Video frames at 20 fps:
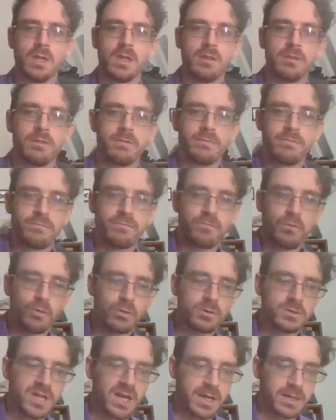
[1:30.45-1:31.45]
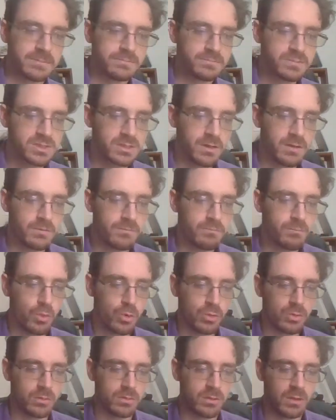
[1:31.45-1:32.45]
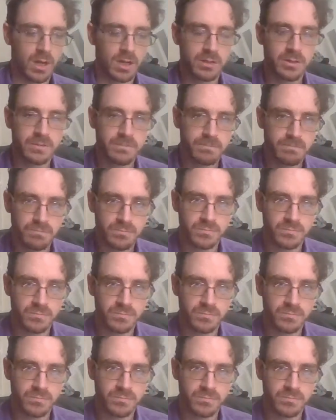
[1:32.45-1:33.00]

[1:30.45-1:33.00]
The 4 types of moral luck